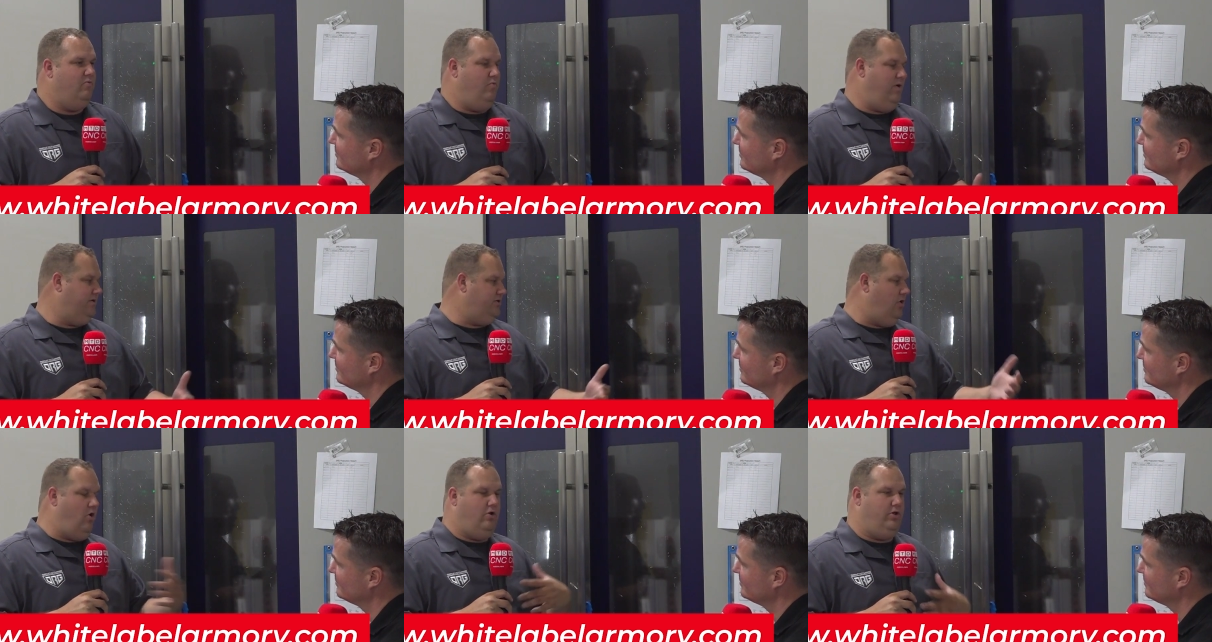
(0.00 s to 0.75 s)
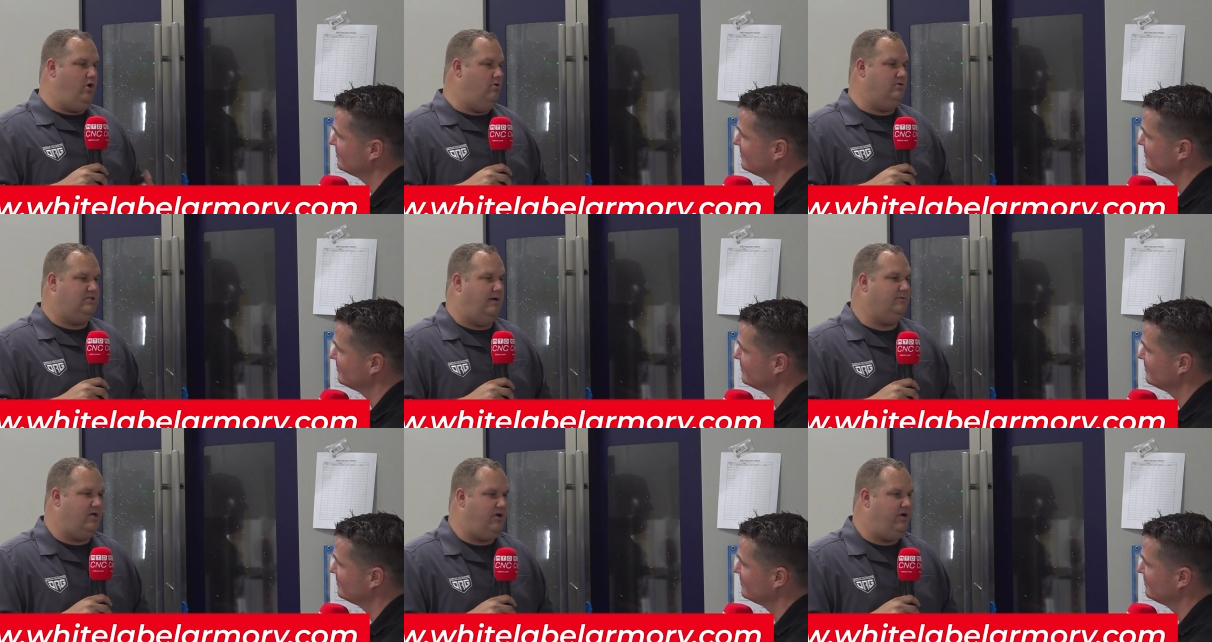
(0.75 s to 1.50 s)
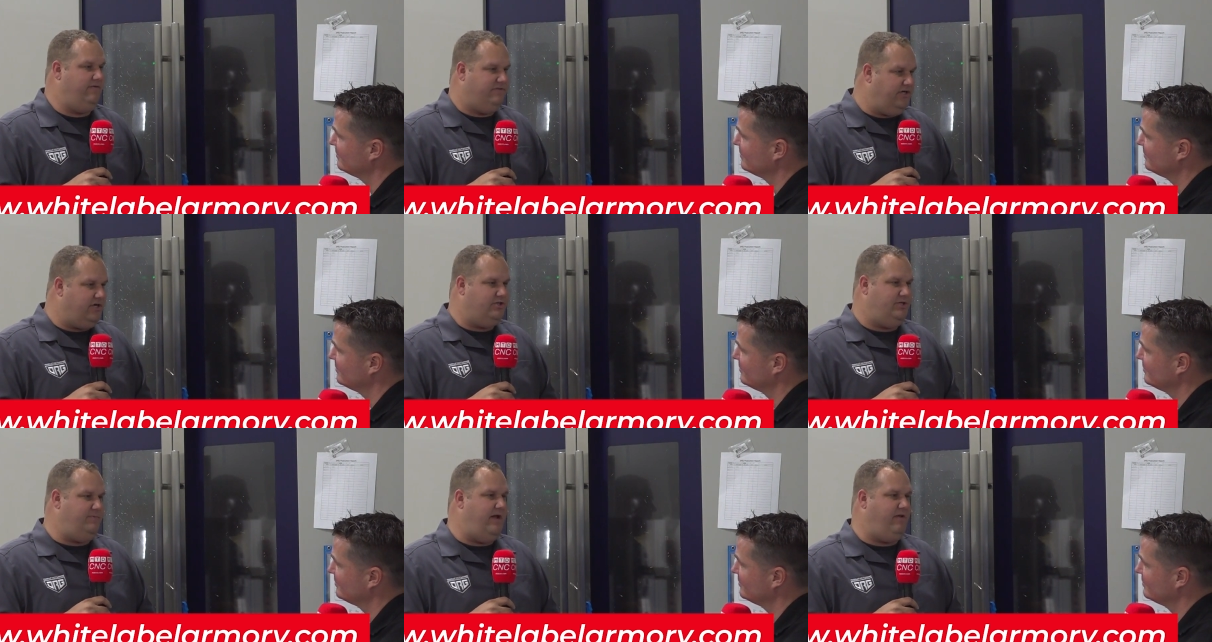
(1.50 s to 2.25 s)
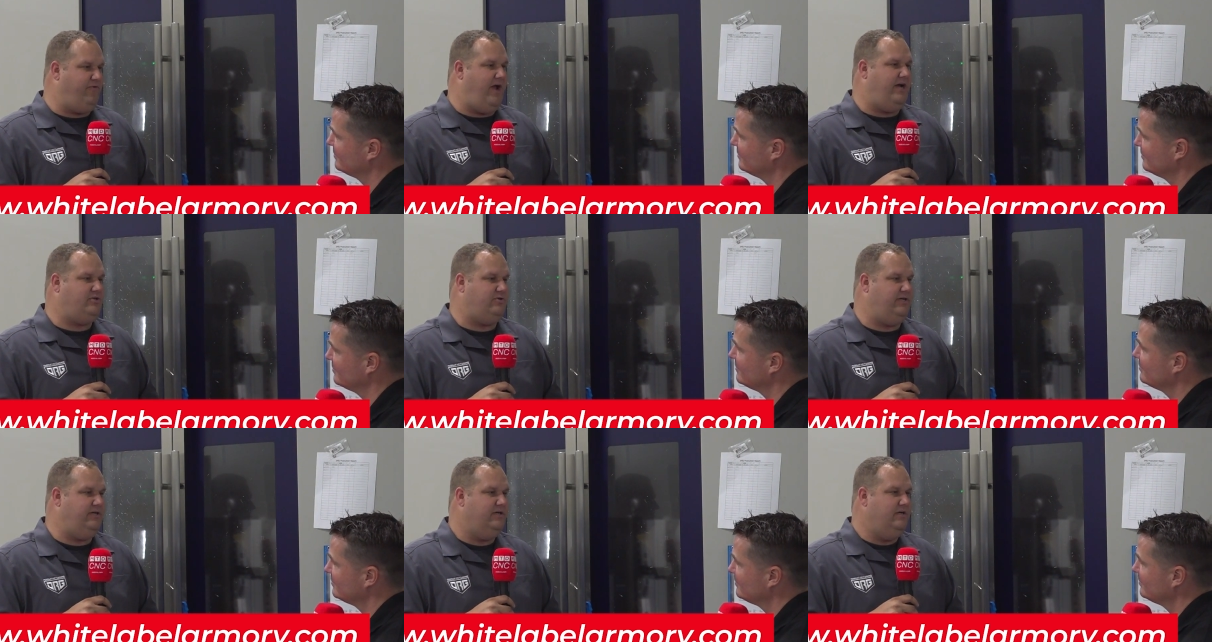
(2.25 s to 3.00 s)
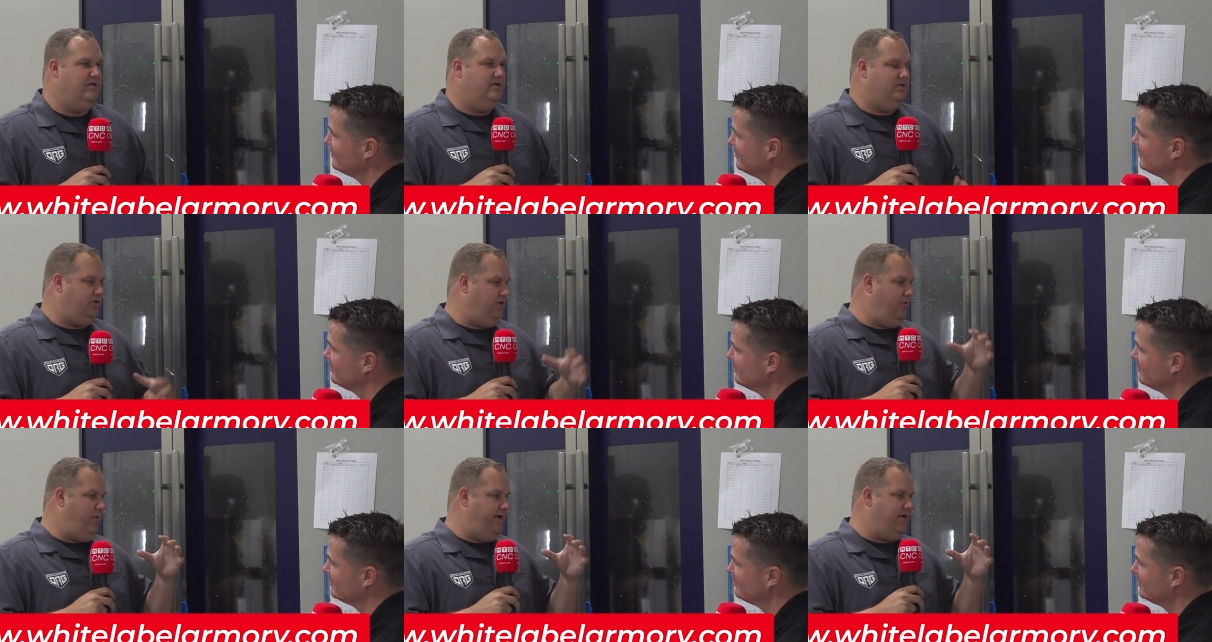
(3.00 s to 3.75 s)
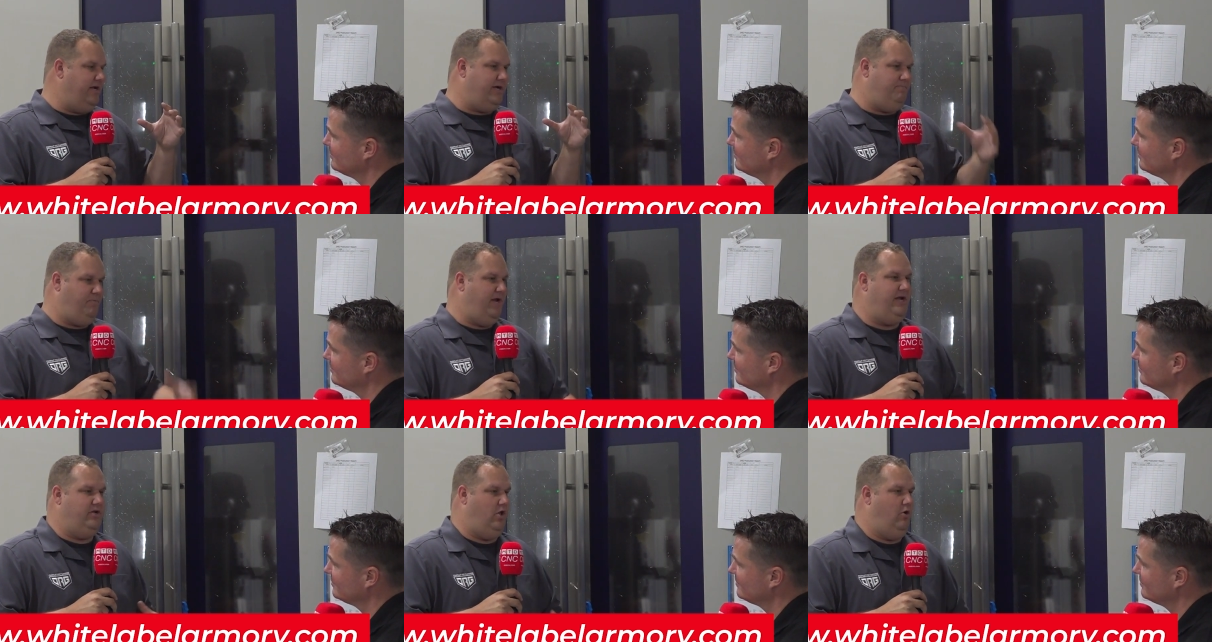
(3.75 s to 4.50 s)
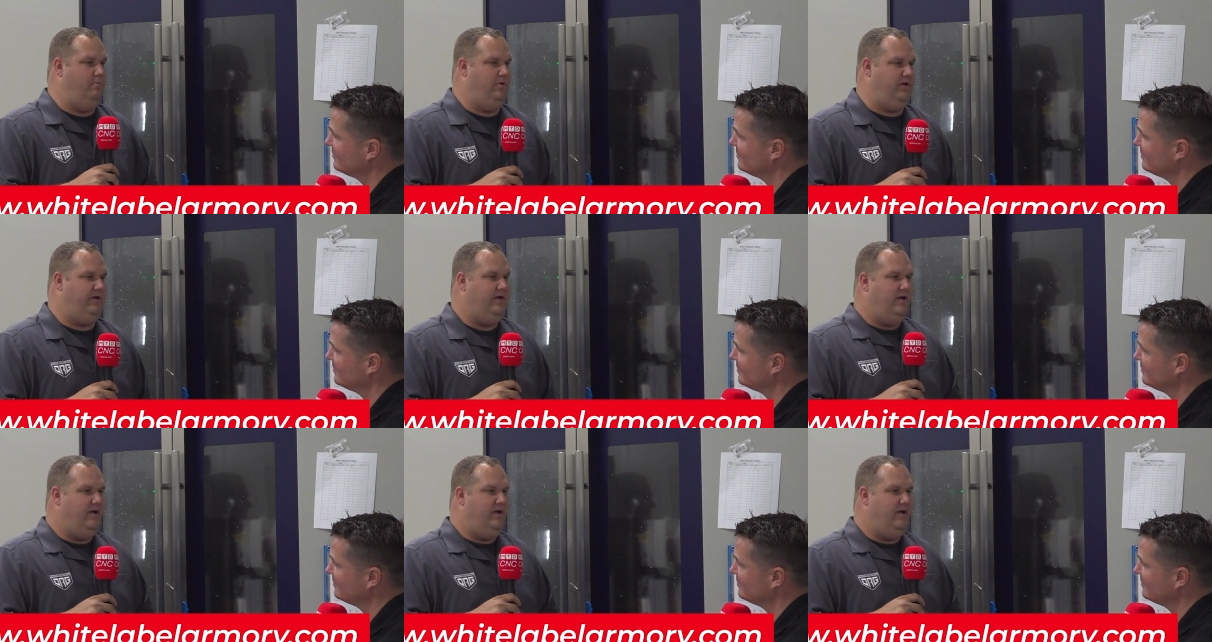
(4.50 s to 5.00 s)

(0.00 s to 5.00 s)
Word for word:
Speaker 1: It's a wholly owned subsidiary of DRG Manufacturing so that we can compete globally.